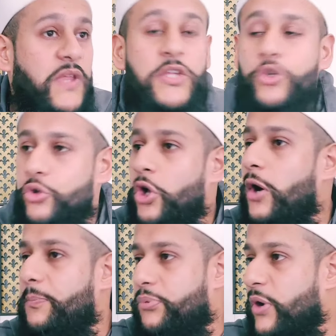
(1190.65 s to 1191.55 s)
That you do
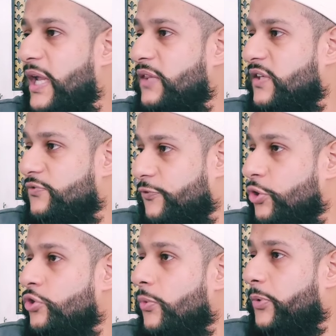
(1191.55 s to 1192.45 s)
not pray the
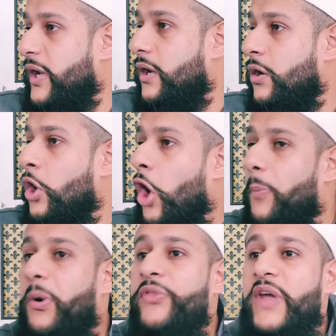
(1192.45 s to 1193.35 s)
funeral prayer
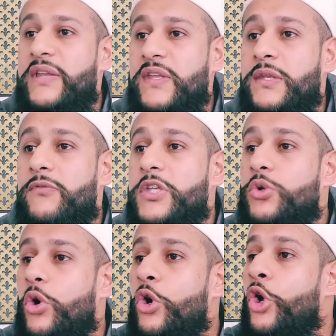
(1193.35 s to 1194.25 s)
upon that
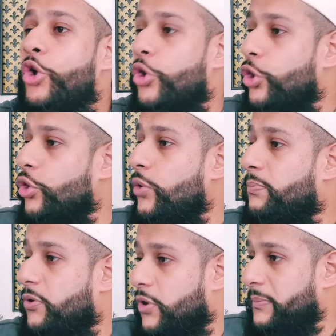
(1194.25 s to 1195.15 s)
individual who
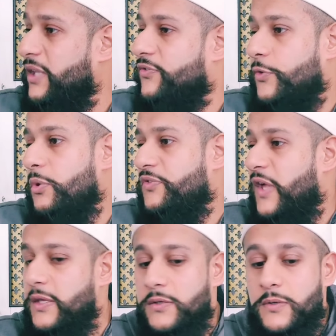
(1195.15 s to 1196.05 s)
commits
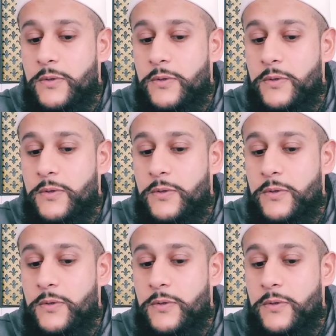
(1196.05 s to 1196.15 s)
suicide.